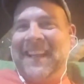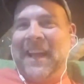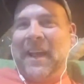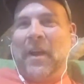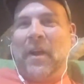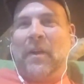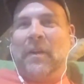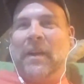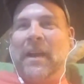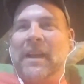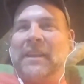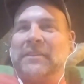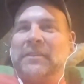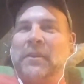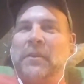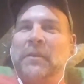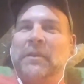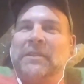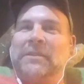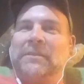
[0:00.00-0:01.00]
Oh, as
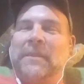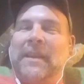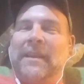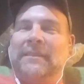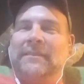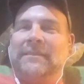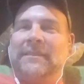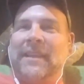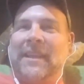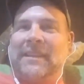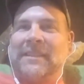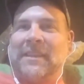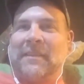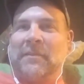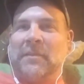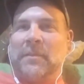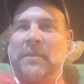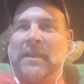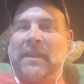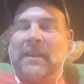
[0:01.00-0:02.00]
always, man. Thanks,
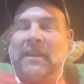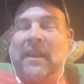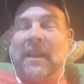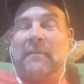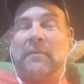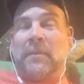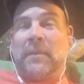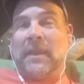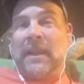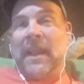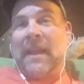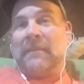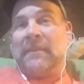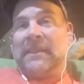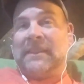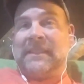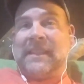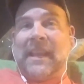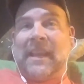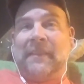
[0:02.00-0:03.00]
everybody. And everybody have a
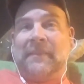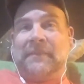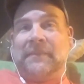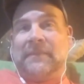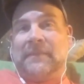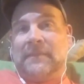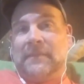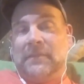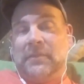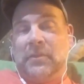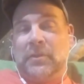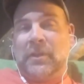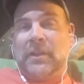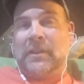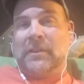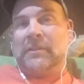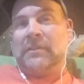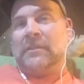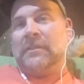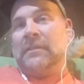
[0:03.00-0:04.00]
safe New
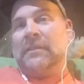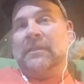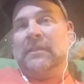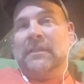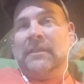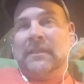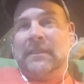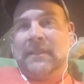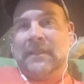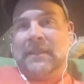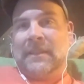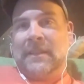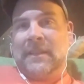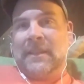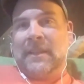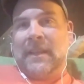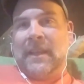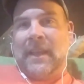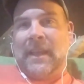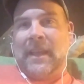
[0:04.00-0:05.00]
Year's.
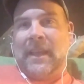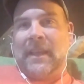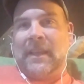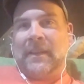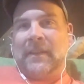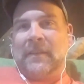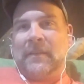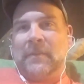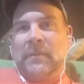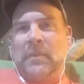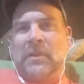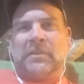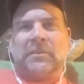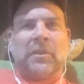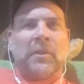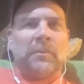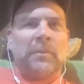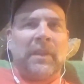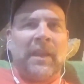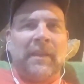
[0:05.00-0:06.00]
And what is
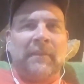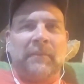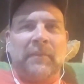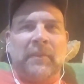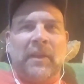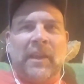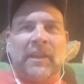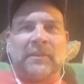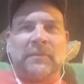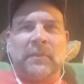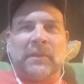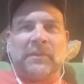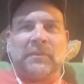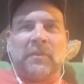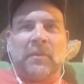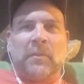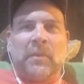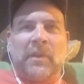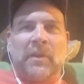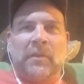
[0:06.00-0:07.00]
our plan for next week
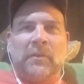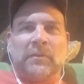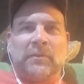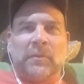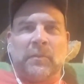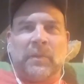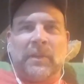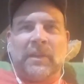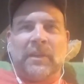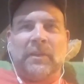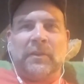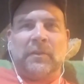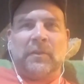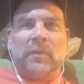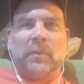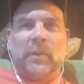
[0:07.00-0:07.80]
so everybody knows? Are we going to do a